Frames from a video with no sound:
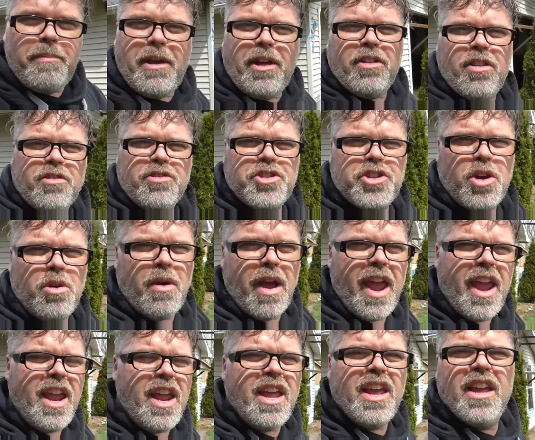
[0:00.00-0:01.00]
to the BillSiff Show,
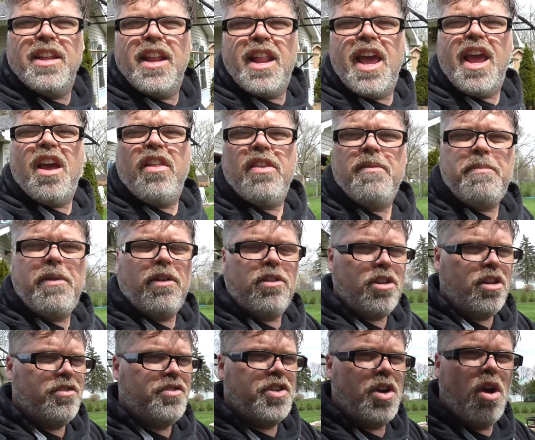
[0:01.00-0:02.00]
eh? Today on the
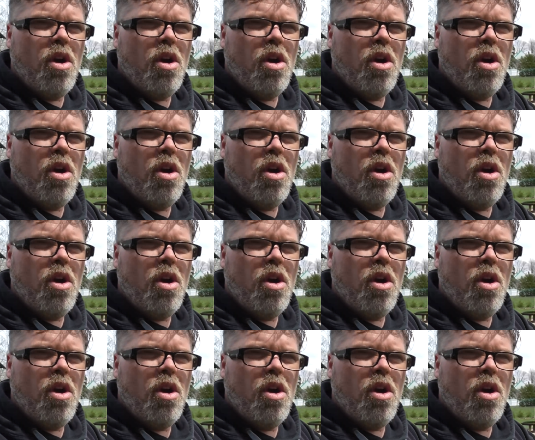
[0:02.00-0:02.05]
BillSiff